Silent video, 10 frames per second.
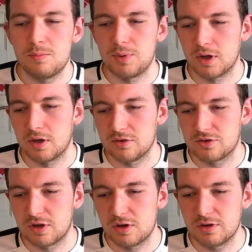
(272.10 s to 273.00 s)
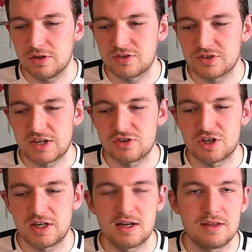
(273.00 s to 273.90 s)
But so long as
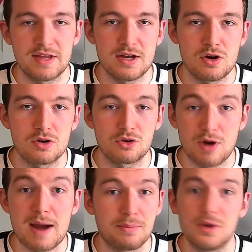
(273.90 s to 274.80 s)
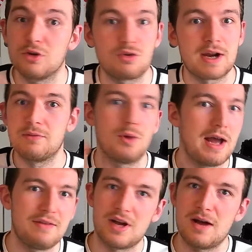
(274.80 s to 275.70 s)
essentially like they're not crap, great,
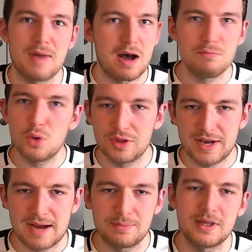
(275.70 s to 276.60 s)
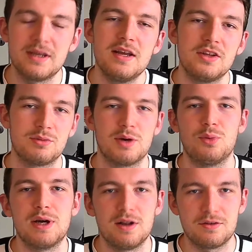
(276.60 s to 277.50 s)
whatever, I'm more than happy. So I
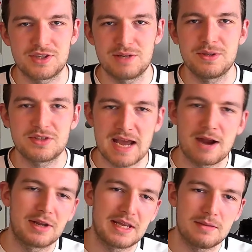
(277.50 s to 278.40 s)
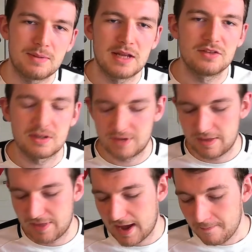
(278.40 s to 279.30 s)
will obviously be scouring eBay and stuff
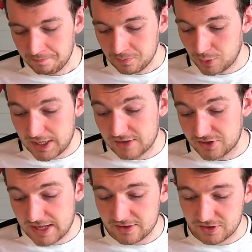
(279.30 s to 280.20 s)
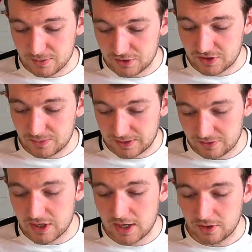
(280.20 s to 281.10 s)
like that. But yeah, so that's the most
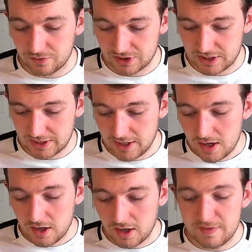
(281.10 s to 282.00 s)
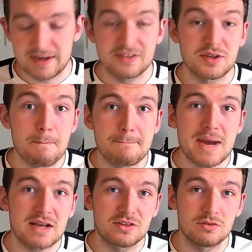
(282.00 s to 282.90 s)
expensive card, obviously. And then there's a
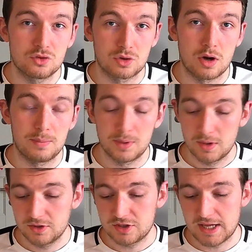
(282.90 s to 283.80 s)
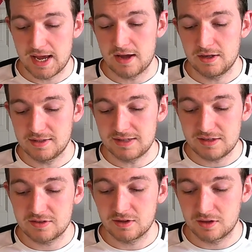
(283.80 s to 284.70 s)
massive drop. To get a
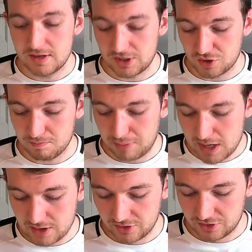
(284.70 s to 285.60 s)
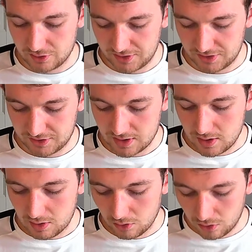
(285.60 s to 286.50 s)
decent condition Blastoise
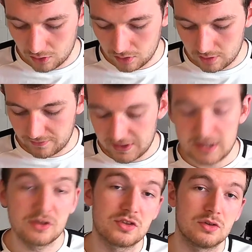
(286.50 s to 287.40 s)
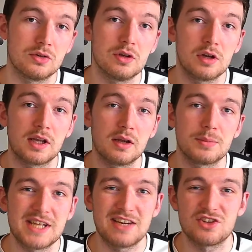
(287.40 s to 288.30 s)
or Venusaur, you're looking
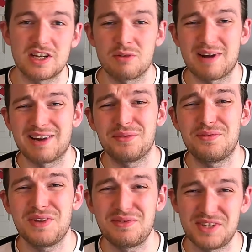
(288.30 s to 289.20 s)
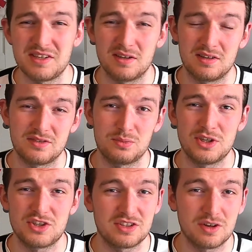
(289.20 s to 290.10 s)
at potentially around $50,
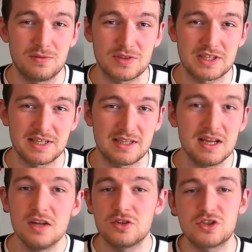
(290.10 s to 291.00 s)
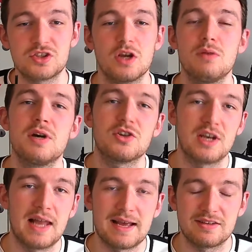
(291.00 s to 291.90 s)
which is obviously so
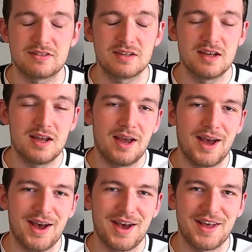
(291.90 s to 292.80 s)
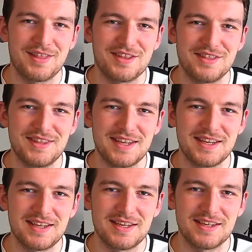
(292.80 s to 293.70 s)
much less than
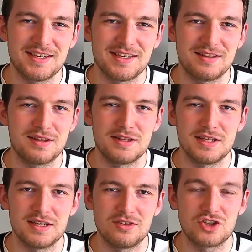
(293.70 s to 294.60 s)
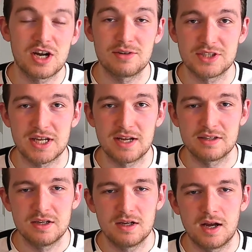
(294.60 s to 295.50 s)
the
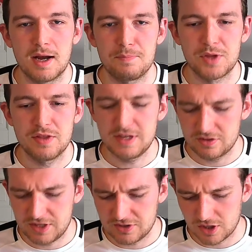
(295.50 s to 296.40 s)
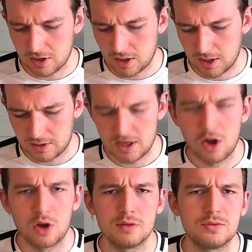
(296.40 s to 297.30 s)
Charizard. And these are
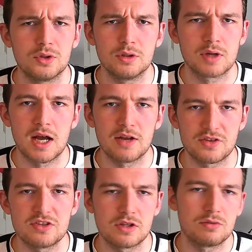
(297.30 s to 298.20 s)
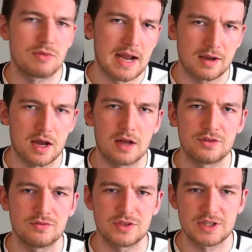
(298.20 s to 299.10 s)
like holo foil cards. These are the rare
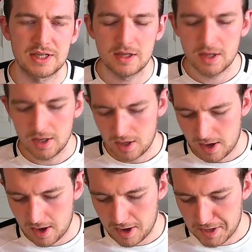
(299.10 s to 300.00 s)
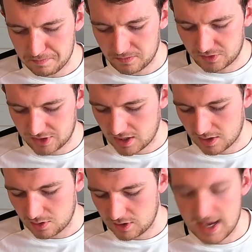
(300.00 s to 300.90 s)
cards, obviously.
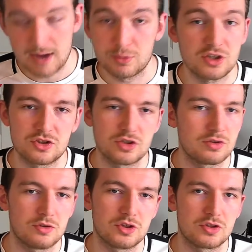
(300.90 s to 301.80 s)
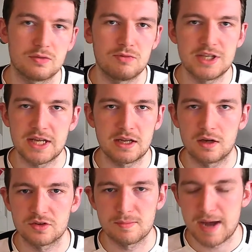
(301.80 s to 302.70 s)
So yeah, which is just a
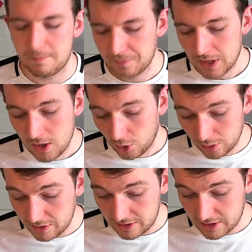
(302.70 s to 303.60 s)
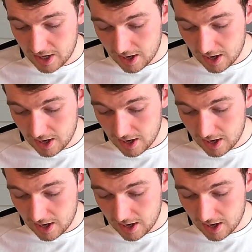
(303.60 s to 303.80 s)
ridiculous amount. All of the other